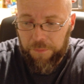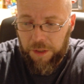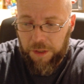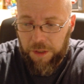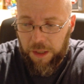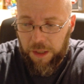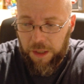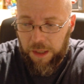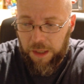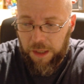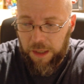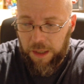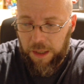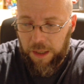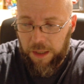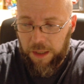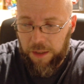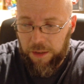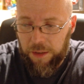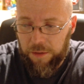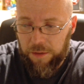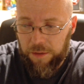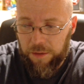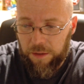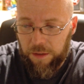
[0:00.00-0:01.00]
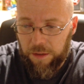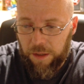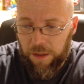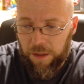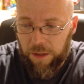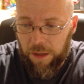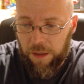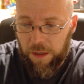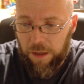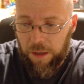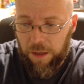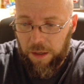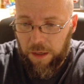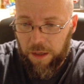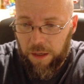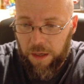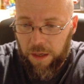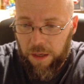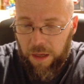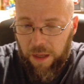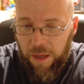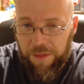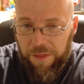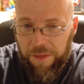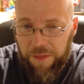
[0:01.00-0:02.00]
and I
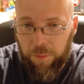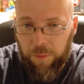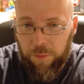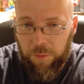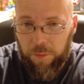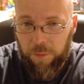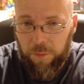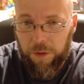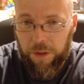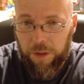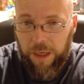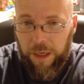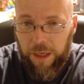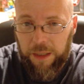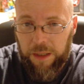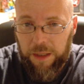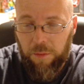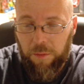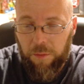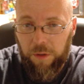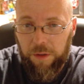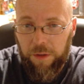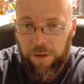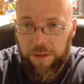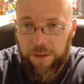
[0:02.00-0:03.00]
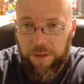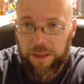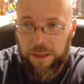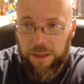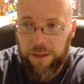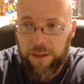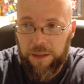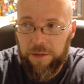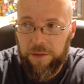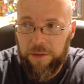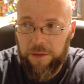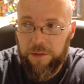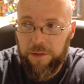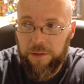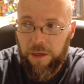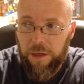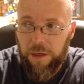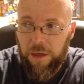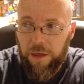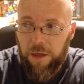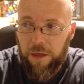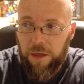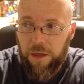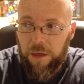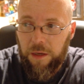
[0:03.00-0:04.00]
think what we're going to end up with is
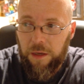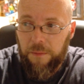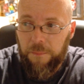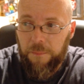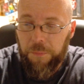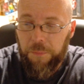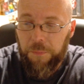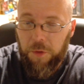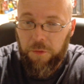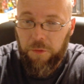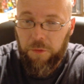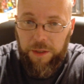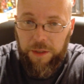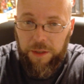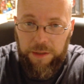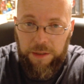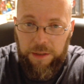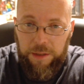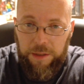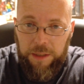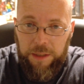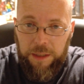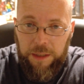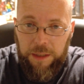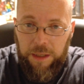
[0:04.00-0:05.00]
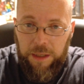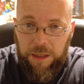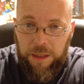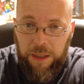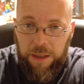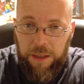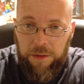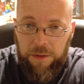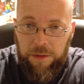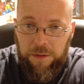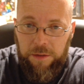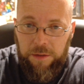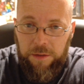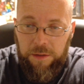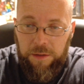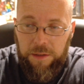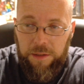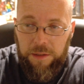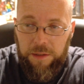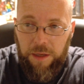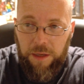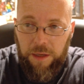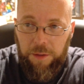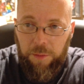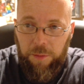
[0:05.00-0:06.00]
the rest of the Teen Titans.
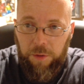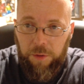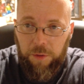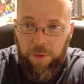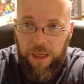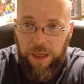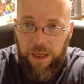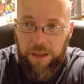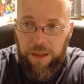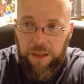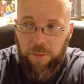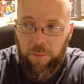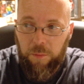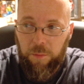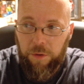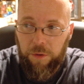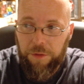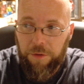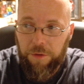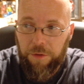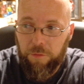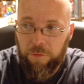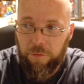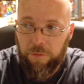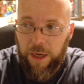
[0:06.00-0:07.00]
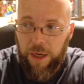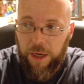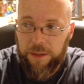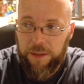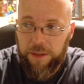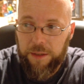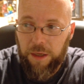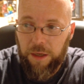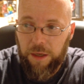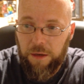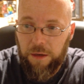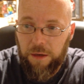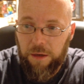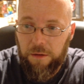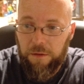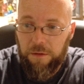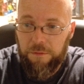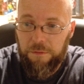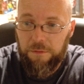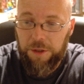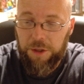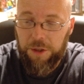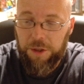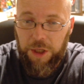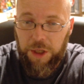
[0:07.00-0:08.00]
I think we're going to end up with the rest
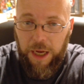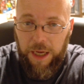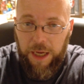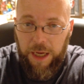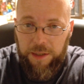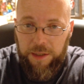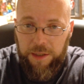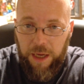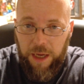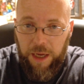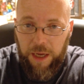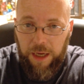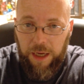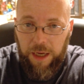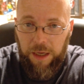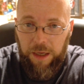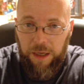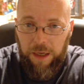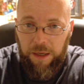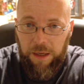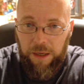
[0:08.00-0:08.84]
of the JSA,